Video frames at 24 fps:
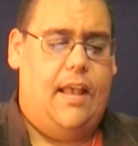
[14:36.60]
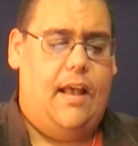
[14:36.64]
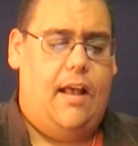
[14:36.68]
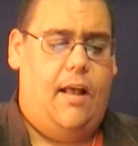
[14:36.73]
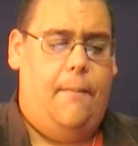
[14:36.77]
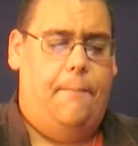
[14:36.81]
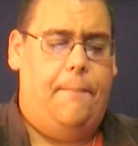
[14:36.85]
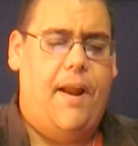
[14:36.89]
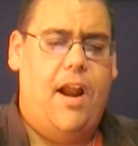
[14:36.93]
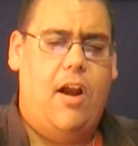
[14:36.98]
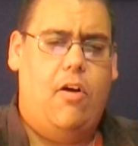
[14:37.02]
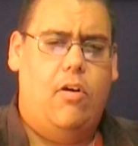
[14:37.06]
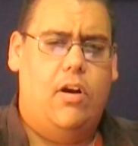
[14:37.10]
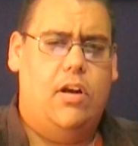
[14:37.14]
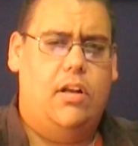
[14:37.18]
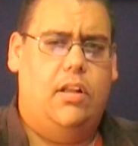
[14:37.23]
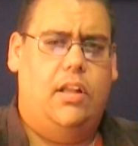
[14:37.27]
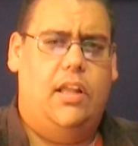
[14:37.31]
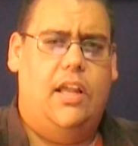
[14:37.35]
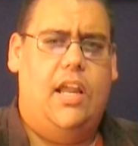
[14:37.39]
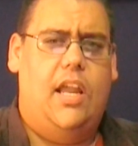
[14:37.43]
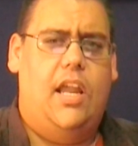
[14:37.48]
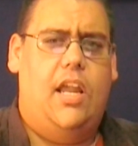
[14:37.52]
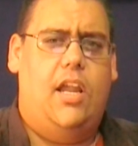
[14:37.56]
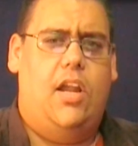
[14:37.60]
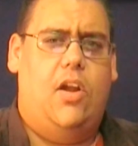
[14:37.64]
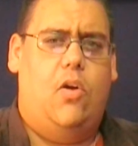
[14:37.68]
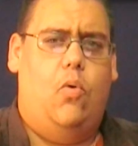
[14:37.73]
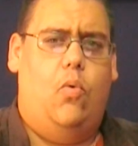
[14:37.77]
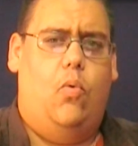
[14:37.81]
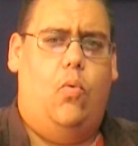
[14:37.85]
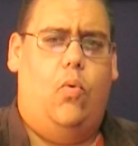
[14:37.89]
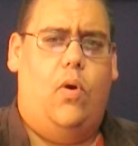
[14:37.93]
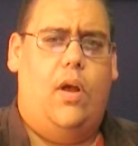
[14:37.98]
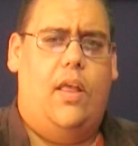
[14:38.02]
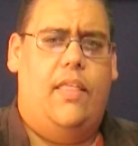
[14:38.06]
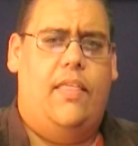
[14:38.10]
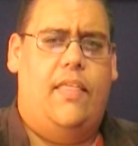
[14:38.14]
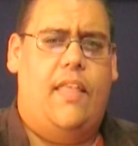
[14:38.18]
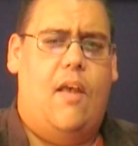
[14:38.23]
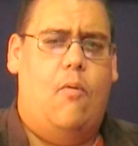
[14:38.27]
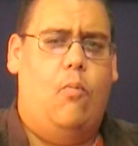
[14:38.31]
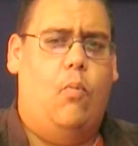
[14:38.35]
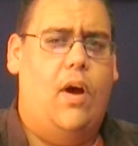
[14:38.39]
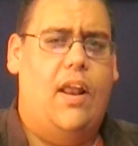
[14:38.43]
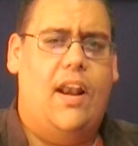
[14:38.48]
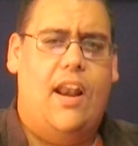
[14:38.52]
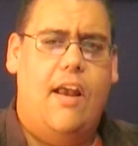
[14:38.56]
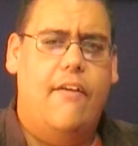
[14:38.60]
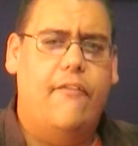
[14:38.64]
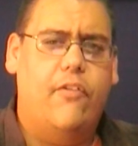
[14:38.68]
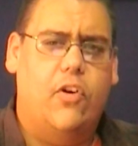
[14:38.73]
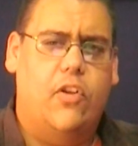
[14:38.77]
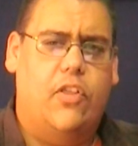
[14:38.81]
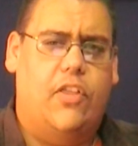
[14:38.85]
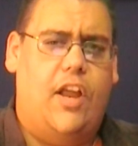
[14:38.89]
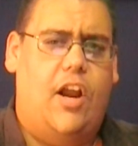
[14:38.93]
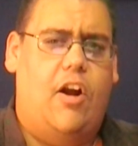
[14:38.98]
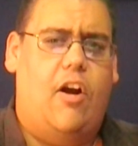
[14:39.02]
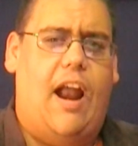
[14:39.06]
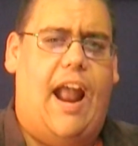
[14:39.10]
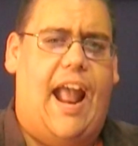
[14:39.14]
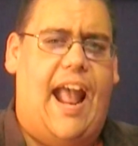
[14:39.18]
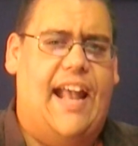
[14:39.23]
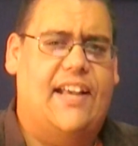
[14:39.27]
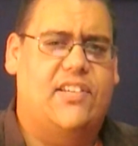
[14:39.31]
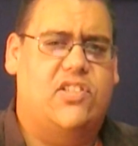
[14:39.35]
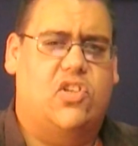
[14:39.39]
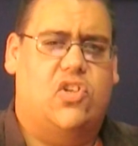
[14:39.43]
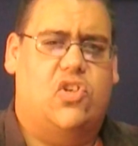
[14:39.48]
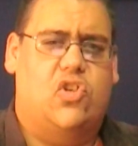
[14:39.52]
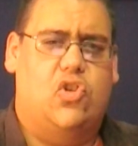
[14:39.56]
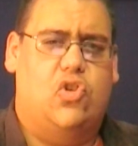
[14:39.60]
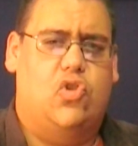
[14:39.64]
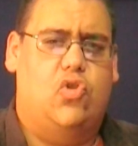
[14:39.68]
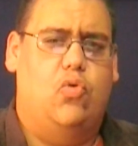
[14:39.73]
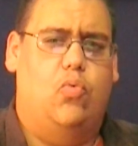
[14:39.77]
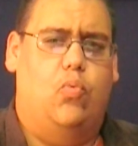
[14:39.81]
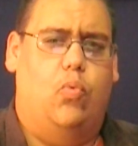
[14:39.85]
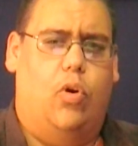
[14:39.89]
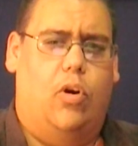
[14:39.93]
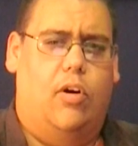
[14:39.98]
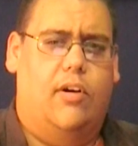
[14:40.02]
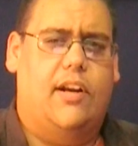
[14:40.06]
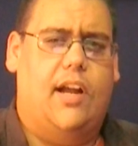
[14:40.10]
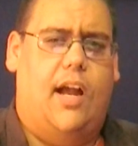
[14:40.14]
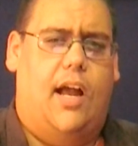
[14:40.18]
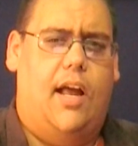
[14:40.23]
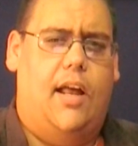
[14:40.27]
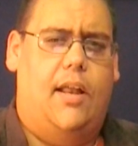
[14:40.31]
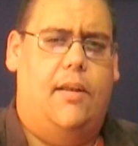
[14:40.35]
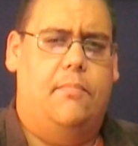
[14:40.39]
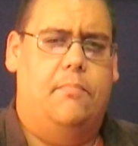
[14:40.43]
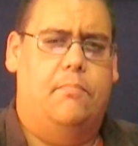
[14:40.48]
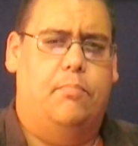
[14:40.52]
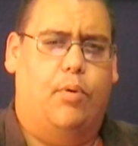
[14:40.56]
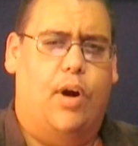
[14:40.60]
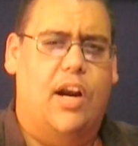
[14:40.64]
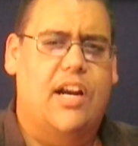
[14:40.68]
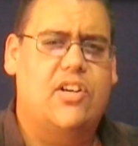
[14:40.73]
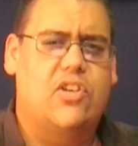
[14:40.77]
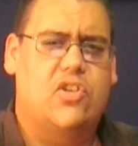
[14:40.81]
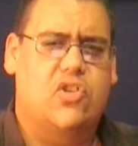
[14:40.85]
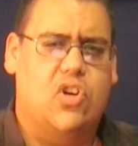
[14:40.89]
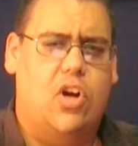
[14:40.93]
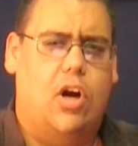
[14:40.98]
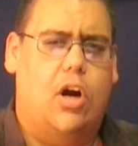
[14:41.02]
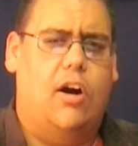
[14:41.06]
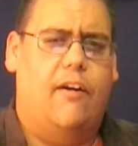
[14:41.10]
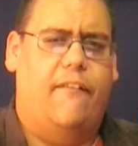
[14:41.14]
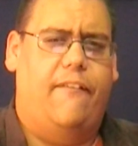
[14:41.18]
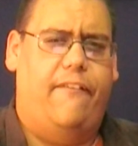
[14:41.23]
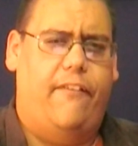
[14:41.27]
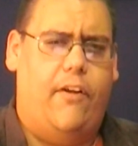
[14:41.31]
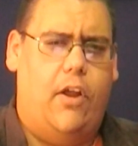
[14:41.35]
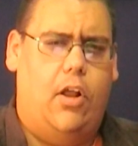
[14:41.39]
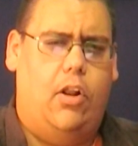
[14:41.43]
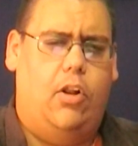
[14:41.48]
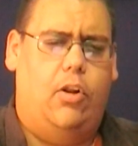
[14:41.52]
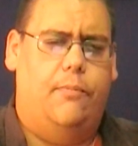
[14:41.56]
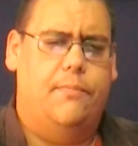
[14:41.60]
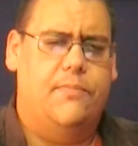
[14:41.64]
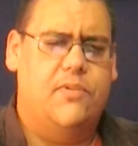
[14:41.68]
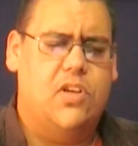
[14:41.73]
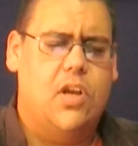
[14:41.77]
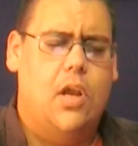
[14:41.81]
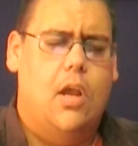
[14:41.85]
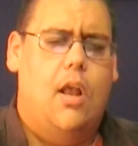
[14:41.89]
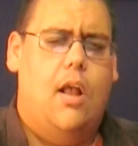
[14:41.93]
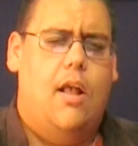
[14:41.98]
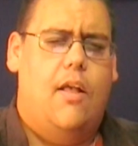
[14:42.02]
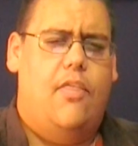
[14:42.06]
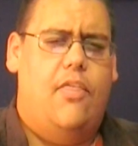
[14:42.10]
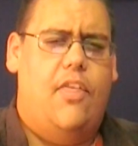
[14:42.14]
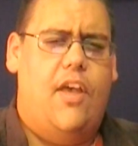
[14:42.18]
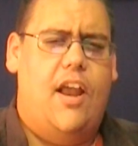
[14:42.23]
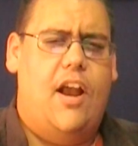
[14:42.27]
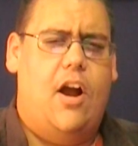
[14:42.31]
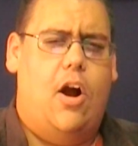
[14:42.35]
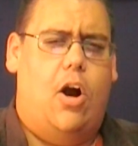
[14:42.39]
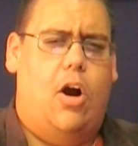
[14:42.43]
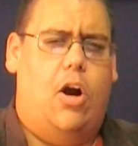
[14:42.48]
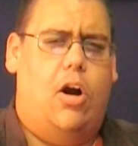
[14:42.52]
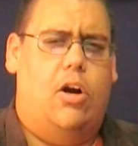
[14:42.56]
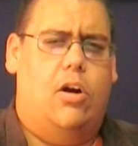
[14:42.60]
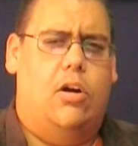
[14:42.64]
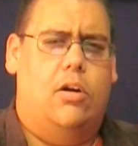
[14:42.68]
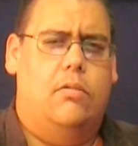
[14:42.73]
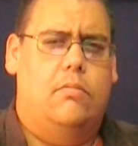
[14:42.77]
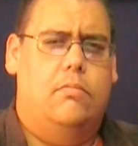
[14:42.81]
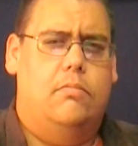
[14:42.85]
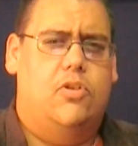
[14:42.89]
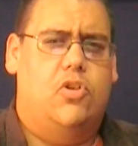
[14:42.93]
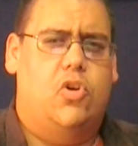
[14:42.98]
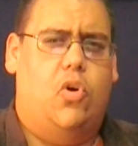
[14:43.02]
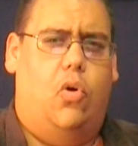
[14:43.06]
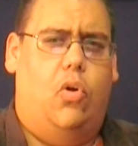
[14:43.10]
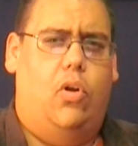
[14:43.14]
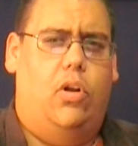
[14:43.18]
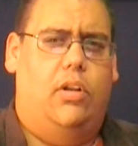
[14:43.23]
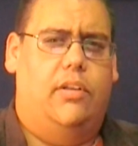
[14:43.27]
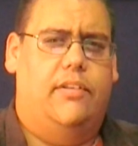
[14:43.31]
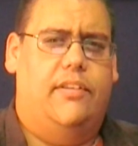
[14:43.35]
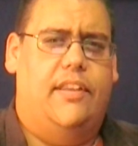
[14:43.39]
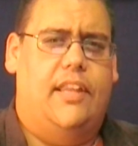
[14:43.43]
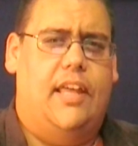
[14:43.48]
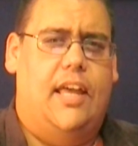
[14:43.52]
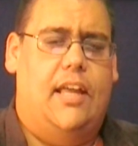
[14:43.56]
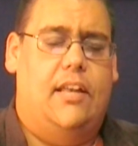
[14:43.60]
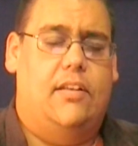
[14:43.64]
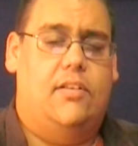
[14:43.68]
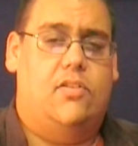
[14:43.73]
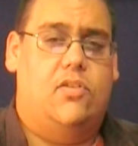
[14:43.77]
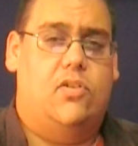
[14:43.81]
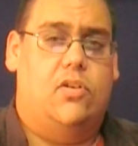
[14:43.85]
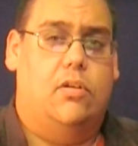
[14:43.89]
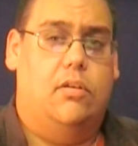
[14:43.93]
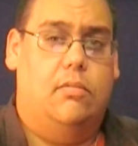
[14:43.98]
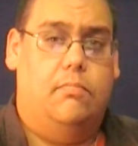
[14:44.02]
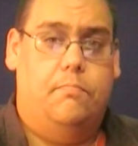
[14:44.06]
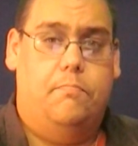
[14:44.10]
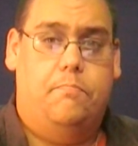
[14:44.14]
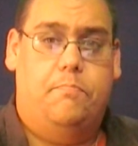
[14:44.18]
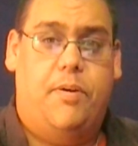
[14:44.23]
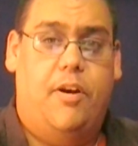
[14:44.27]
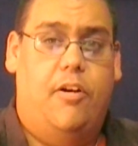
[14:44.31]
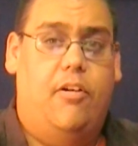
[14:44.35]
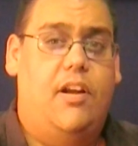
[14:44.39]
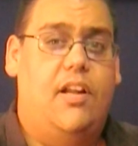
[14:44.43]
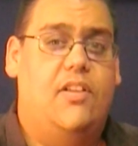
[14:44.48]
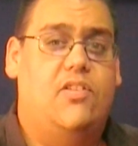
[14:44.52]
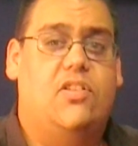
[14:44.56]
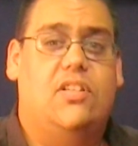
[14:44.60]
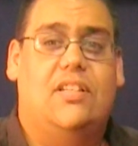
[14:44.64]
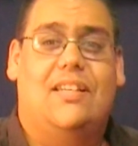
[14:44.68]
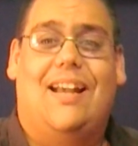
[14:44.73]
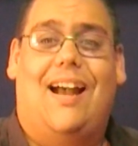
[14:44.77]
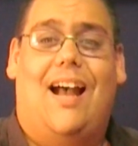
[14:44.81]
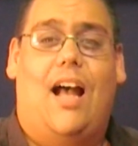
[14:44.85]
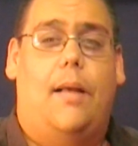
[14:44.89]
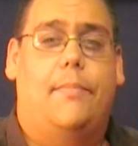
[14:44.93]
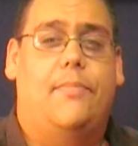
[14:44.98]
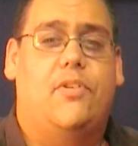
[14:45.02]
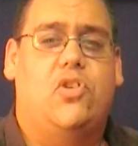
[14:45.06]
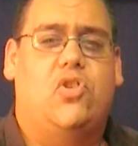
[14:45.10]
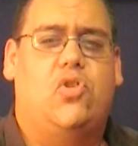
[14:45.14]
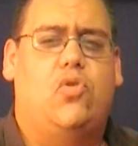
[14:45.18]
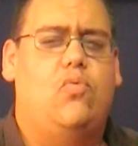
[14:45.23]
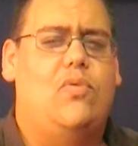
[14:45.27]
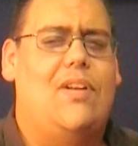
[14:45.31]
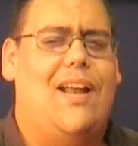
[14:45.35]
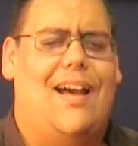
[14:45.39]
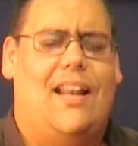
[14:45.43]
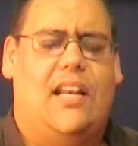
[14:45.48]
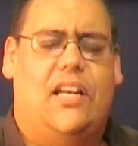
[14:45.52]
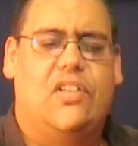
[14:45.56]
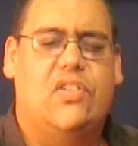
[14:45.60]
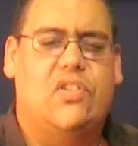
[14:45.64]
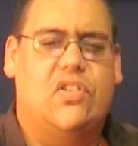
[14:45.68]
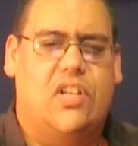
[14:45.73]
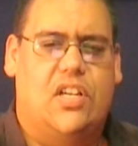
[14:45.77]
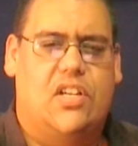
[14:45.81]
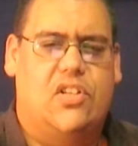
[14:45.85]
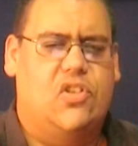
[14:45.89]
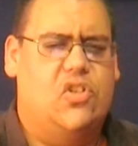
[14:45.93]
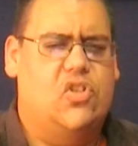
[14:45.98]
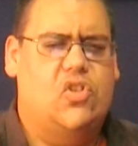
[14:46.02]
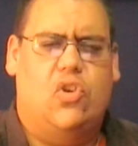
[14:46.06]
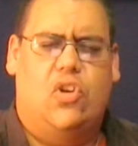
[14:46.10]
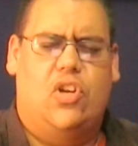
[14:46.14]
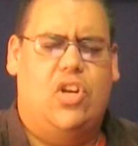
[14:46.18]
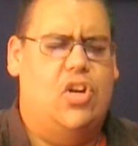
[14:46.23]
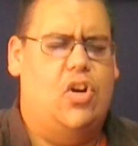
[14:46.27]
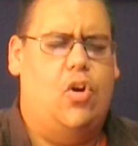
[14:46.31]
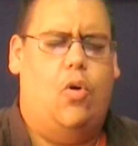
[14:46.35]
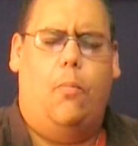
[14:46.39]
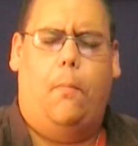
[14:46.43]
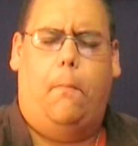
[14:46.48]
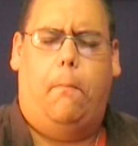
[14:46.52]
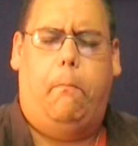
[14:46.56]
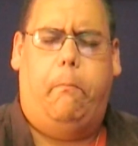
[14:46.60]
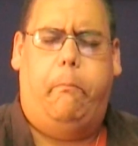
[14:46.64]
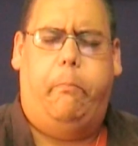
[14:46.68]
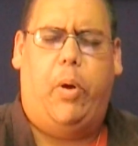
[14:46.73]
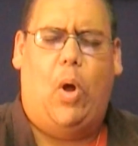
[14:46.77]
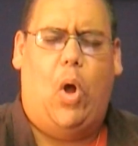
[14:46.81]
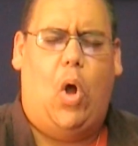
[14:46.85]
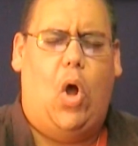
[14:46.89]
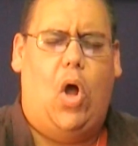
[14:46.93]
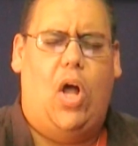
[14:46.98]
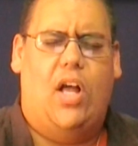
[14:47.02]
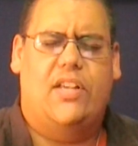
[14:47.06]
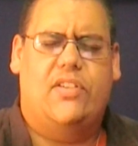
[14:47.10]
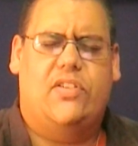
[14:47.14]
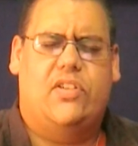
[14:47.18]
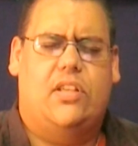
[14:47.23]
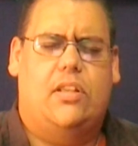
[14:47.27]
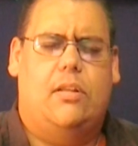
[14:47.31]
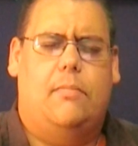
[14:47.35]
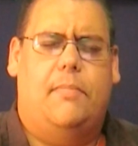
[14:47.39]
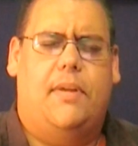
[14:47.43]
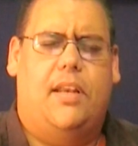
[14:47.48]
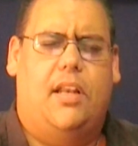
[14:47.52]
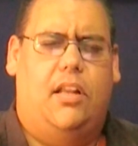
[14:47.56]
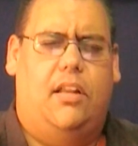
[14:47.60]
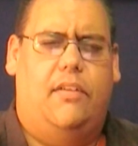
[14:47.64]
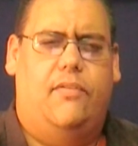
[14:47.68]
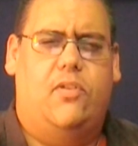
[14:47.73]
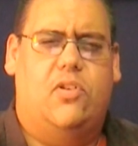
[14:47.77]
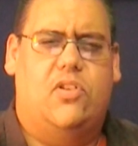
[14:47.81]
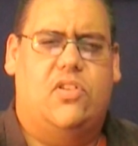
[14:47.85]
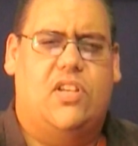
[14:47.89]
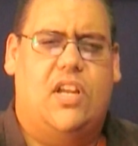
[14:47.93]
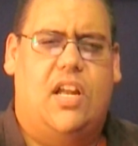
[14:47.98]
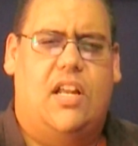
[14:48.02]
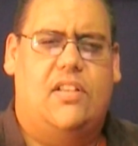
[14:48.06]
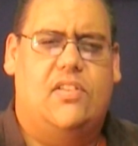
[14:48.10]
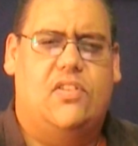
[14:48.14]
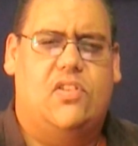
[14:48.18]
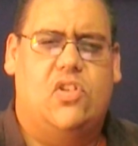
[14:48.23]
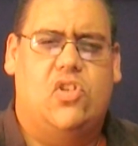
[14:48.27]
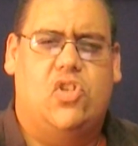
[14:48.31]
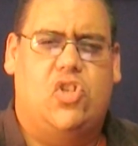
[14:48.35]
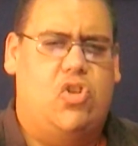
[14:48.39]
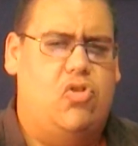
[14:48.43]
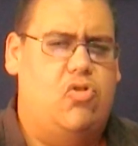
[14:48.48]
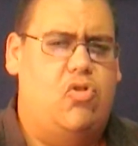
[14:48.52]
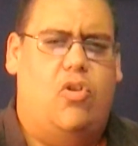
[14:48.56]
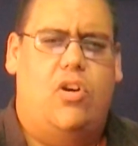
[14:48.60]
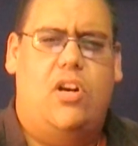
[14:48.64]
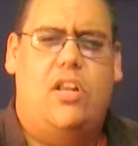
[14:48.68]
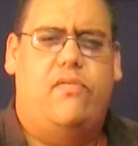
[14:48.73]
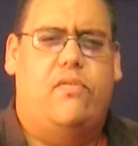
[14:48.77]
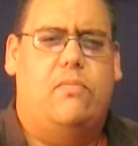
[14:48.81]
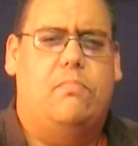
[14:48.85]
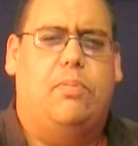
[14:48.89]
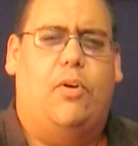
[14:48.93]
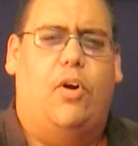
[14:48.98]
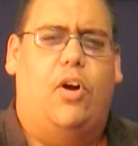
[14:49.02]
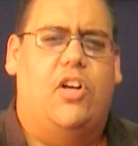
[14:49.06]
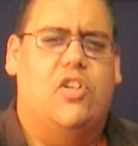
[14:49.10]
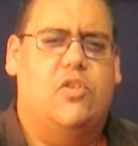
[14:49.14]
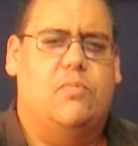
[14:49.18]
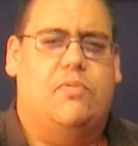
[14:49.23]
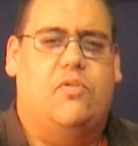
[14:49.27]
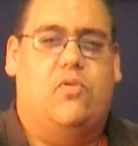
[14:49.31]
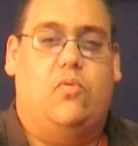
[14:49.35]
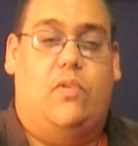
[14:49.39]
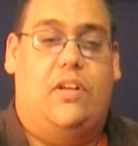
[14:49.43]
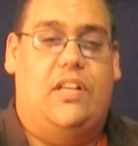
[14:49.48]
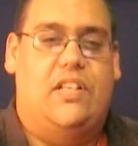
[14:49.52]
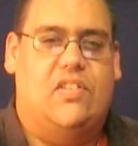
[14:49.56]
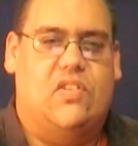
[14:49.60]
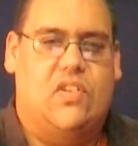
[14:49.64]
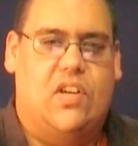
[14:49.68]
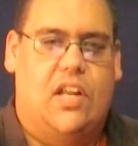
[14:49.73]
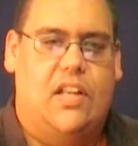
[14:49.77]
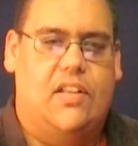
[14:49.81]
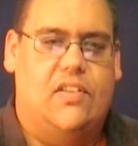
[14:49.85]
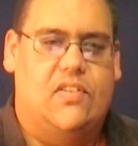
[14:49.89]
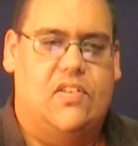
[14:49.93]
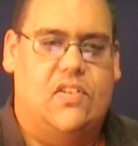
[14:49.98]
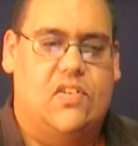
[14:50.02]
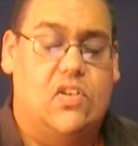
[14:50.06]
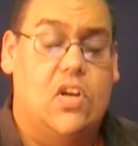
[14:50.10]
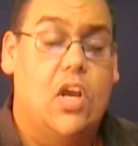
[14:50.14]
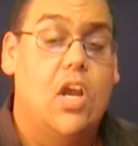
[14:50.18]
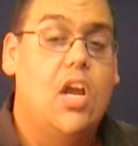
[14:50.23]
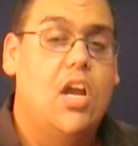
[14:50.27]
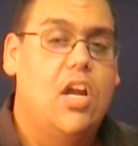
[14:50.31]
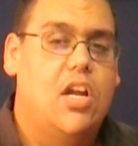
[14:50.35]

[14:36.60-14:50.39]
Apparently, whenever they're asked to work on Brixar films, they are told that periods and commas do not exist, so you don't pause in the middle of your sentences, you don't even pause between sentences.